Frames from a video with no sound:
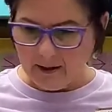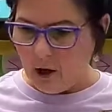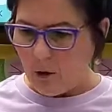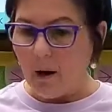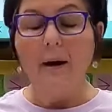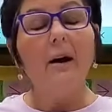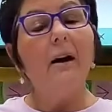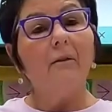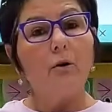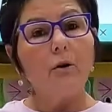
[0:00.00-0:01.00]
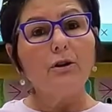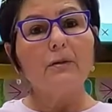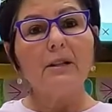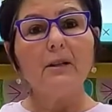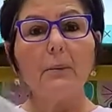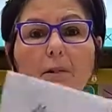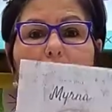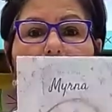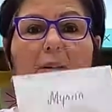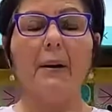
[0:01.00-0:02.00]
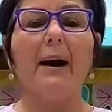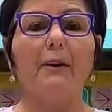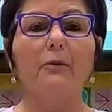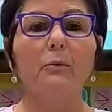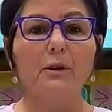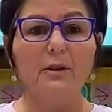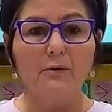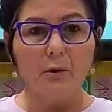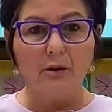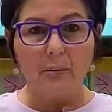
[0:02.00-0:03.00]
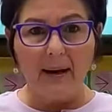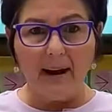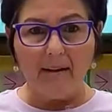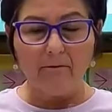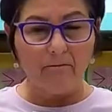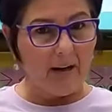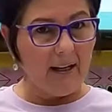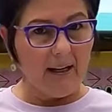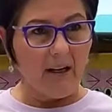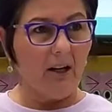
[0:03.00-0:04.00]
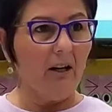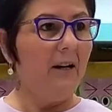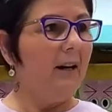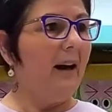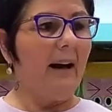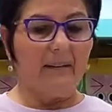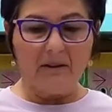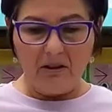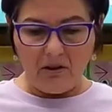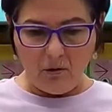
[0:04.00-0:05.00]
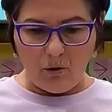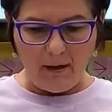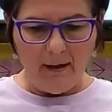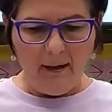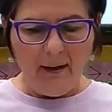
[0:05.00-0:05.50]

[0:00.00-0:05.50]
So, of course, you need to purchase the pattern, which, of course, we have right here at the store.